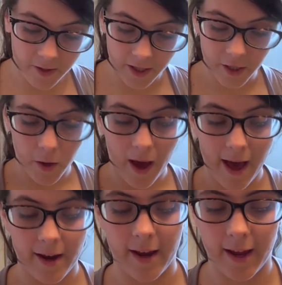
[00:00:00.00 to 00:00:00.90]
going to go
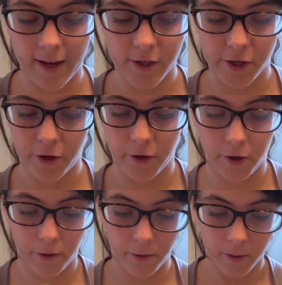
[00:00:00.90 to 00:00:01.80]
ahead and show
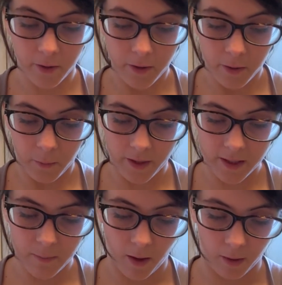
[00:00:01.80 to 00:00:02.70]
you with a
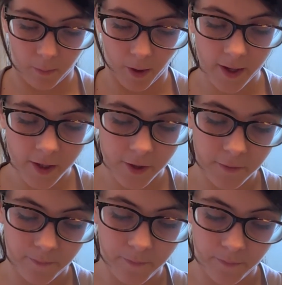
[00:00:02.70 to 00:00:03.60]
smaller brush.
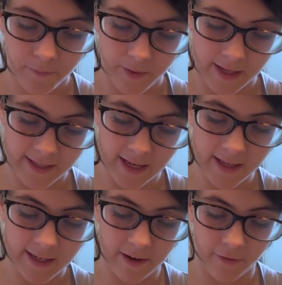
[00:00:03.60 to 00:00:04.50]
It's
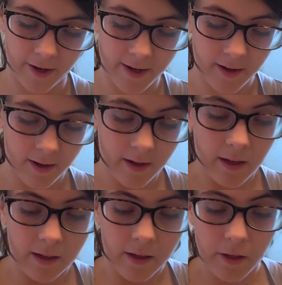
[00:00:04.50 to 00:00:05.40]
nothing different.
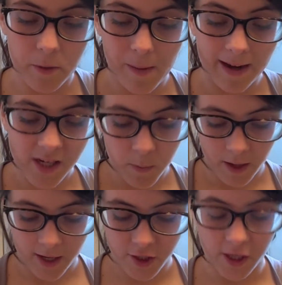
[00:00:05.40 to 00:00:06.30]
You might just want
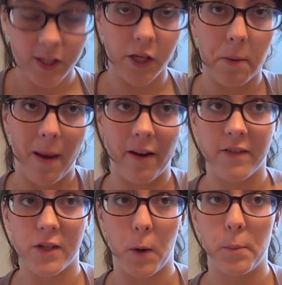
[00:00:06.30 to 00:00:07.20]
to adjust the amount of
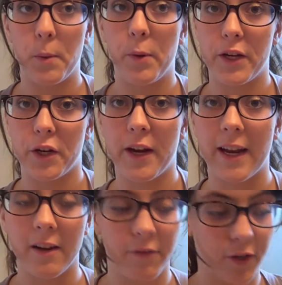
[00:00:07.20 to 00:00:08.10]
soap you put in your hand for